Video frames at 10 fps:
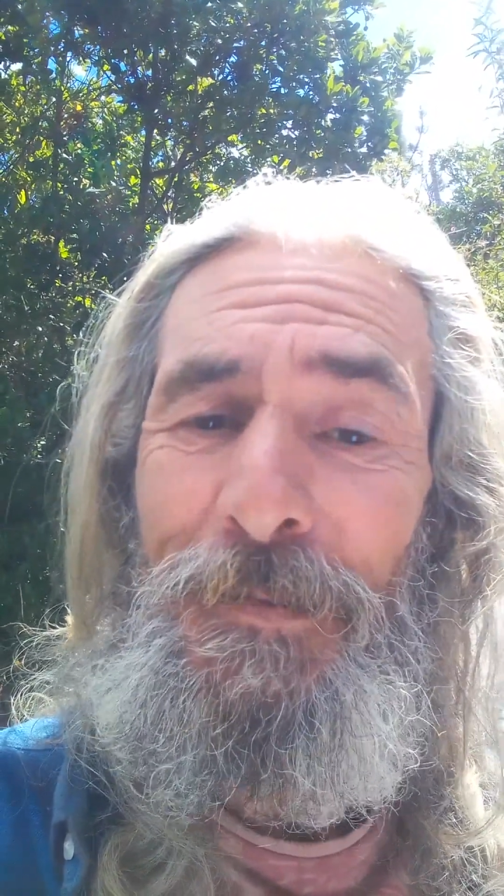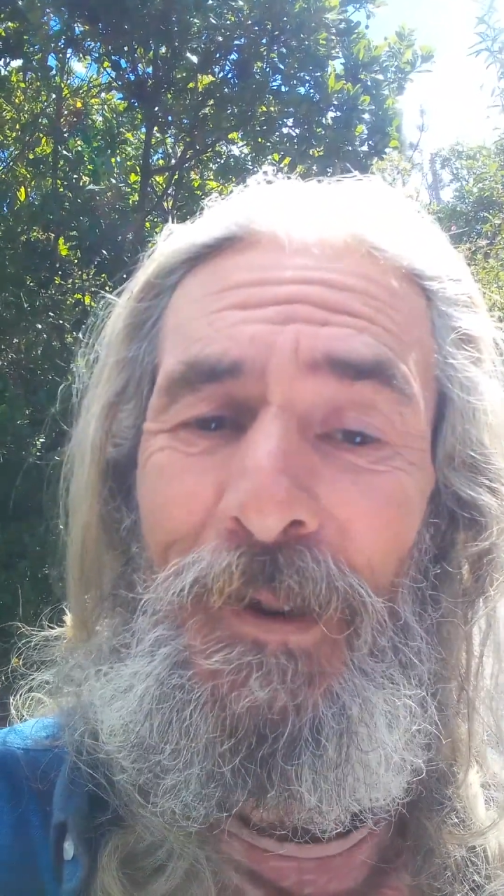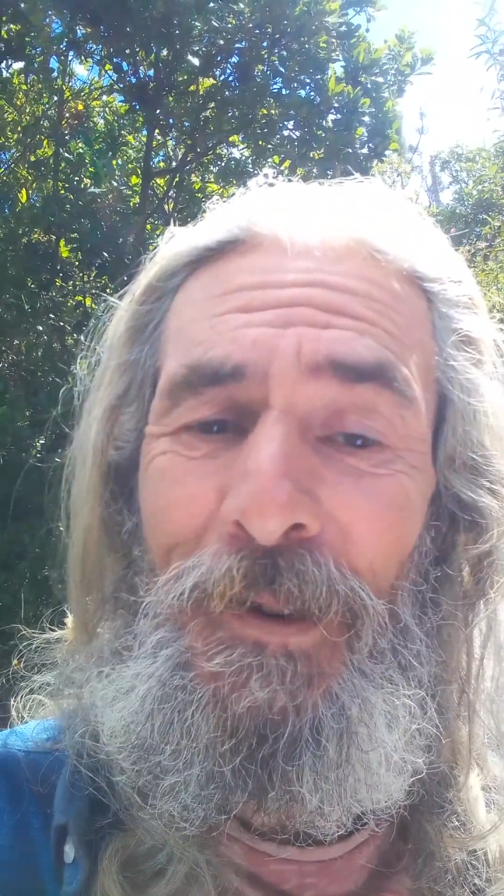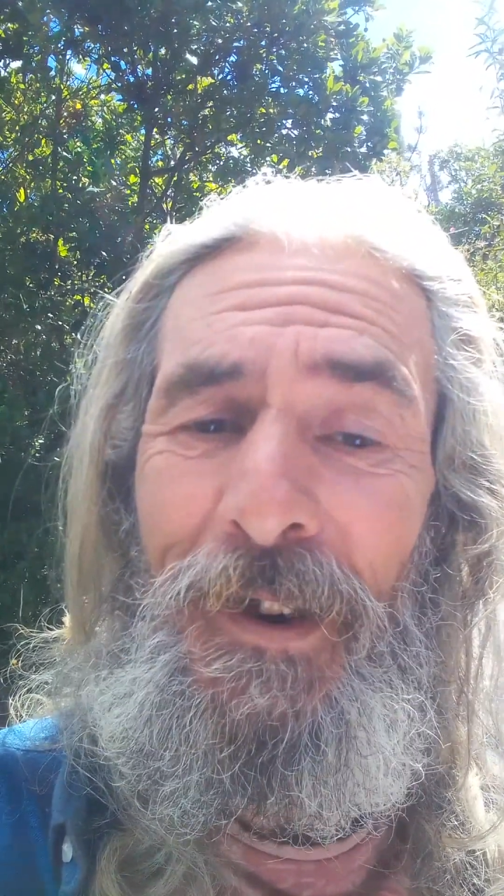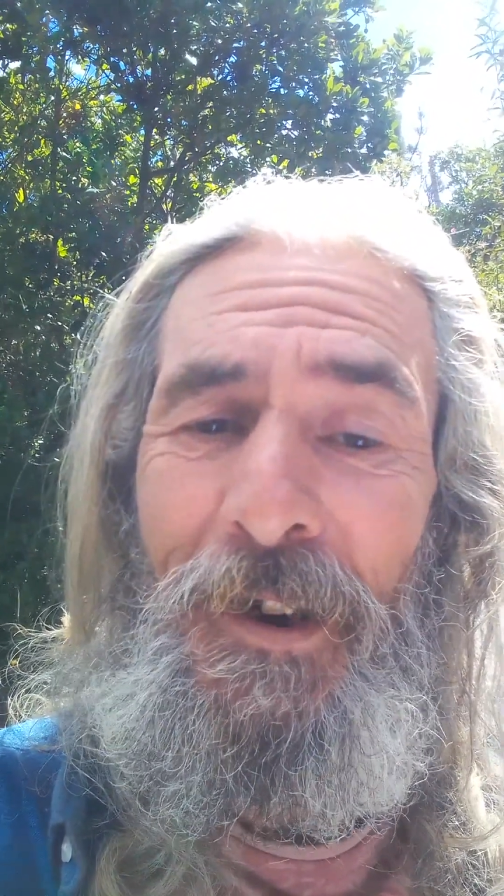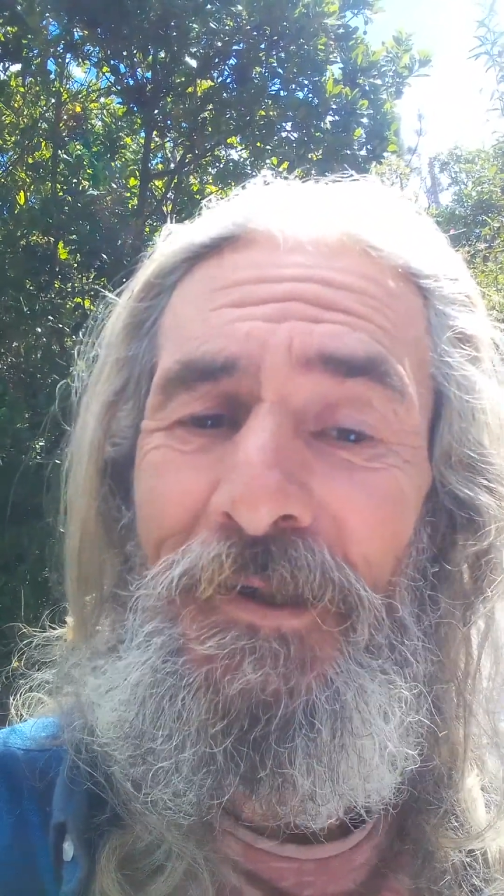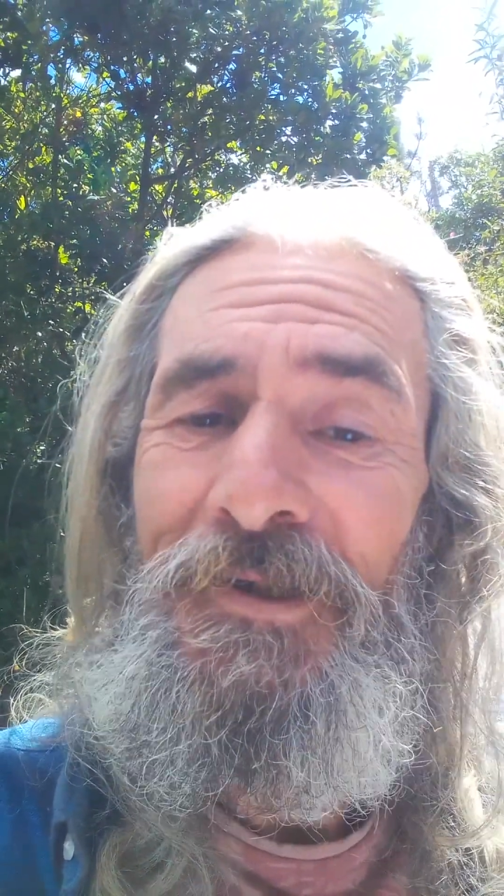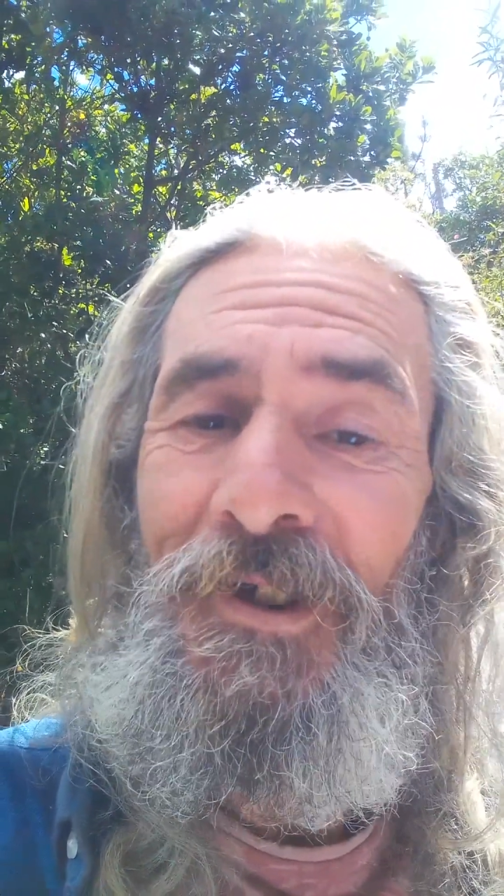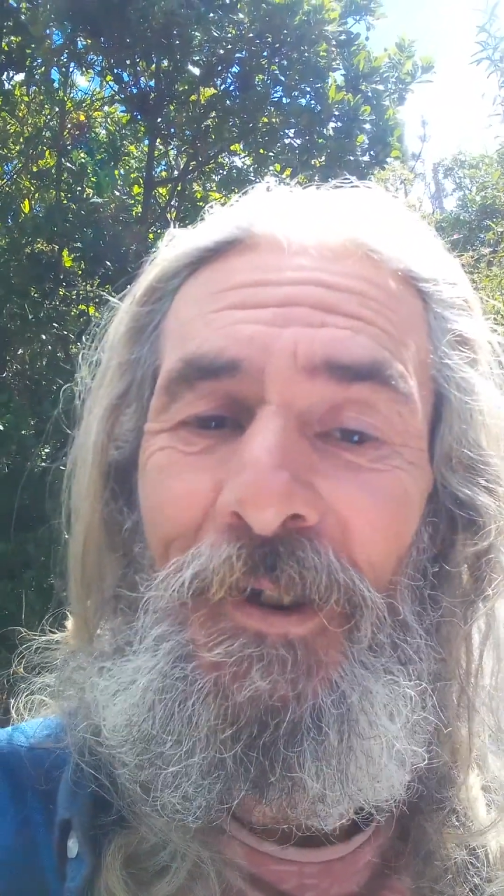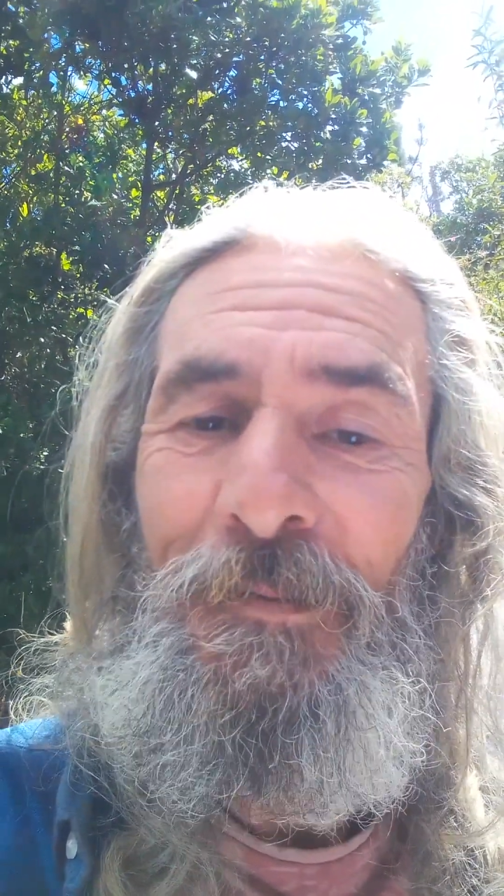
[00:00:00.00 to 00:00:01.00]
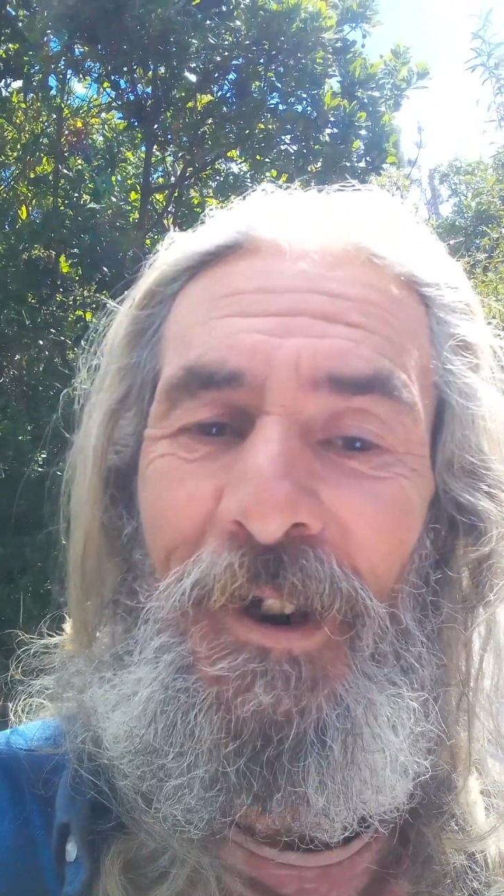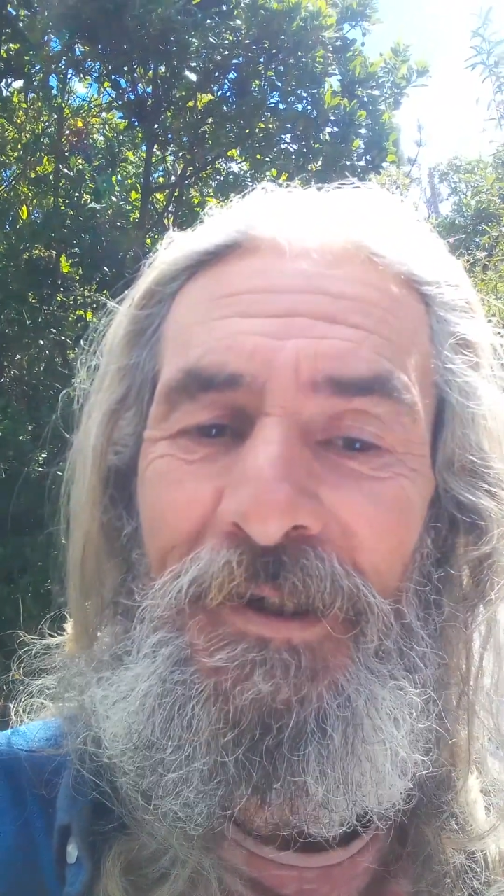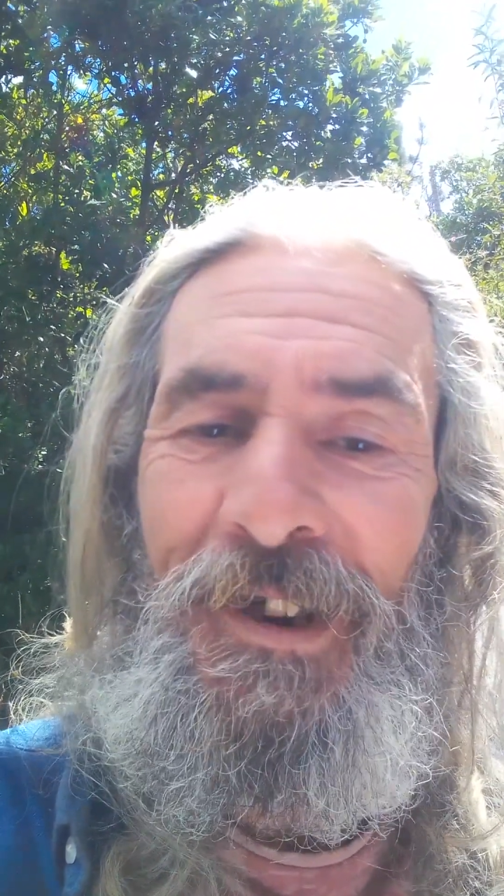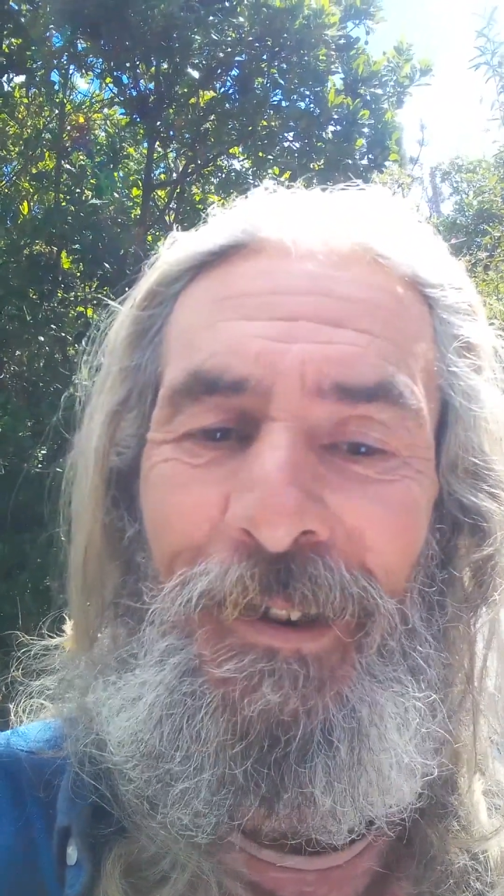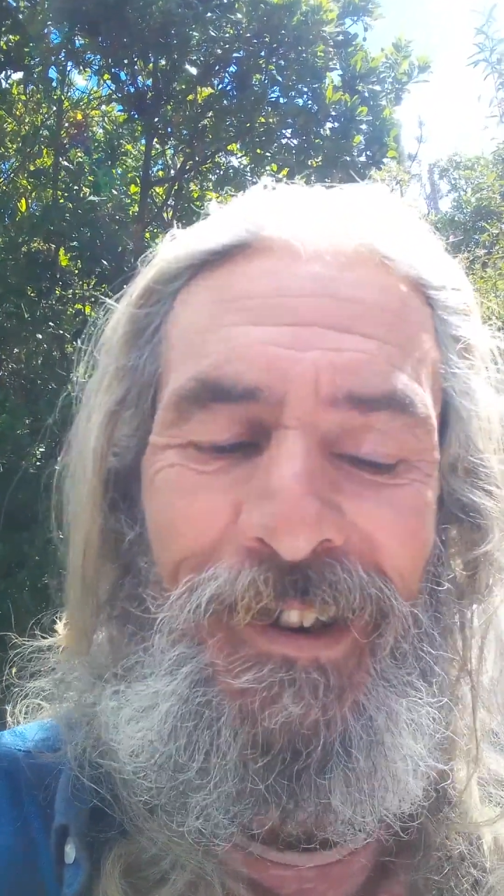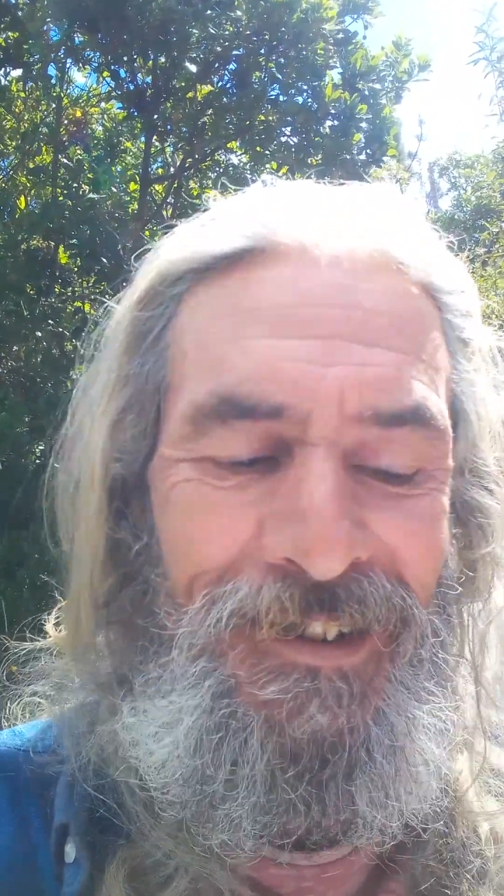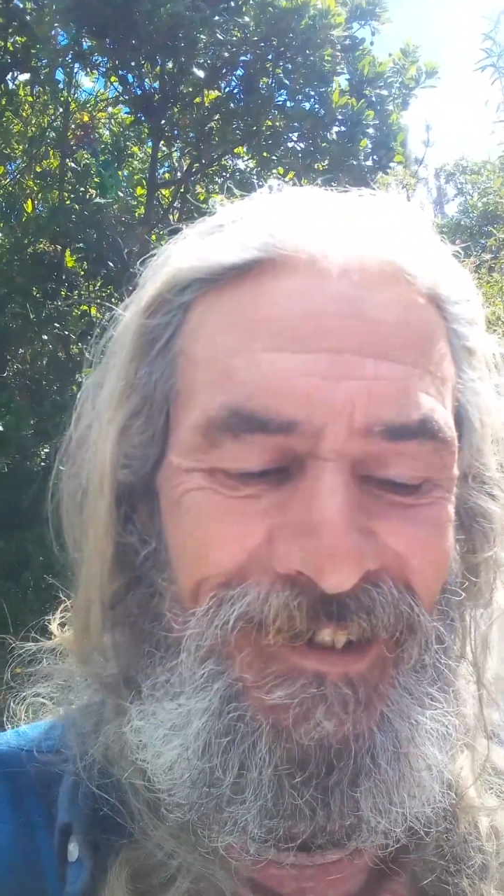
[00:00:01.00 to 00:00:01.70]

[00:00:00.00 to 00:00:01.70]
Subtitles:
be the lunchtime rush hour.